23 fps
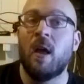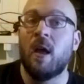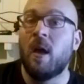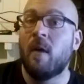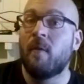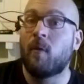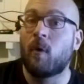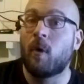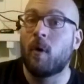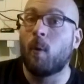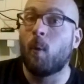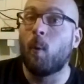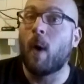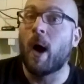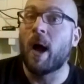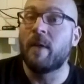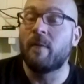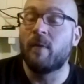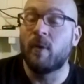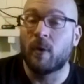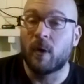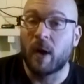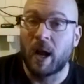for a
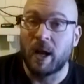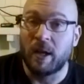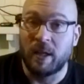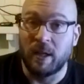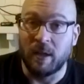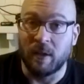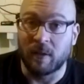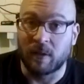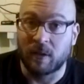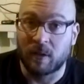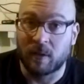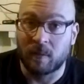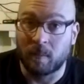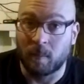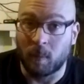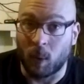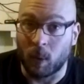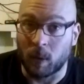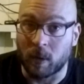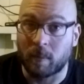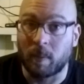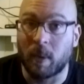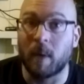wide variety of
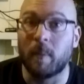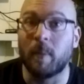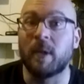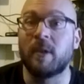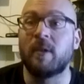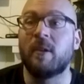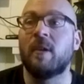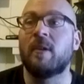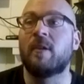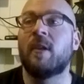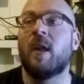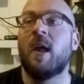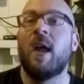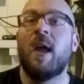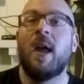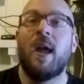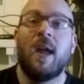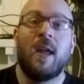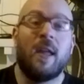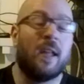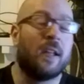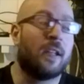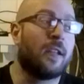sport purposes.
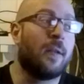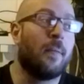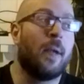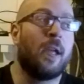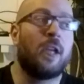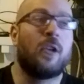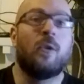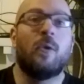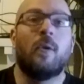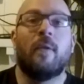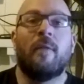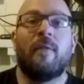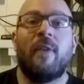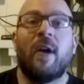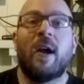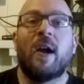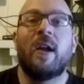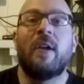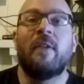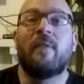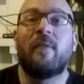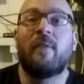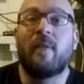It's to make you a
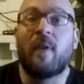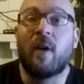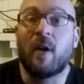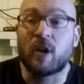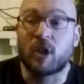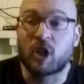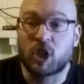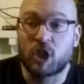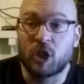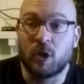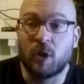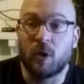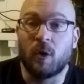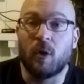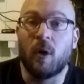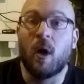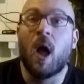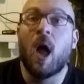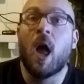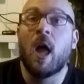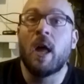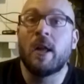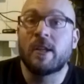very functional
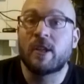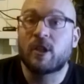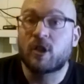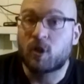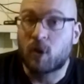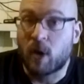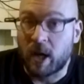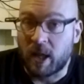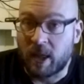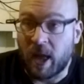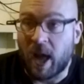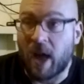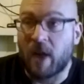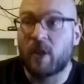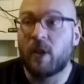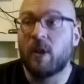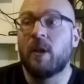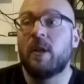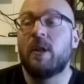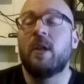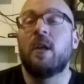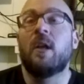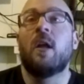strength
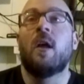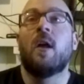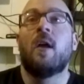athlete.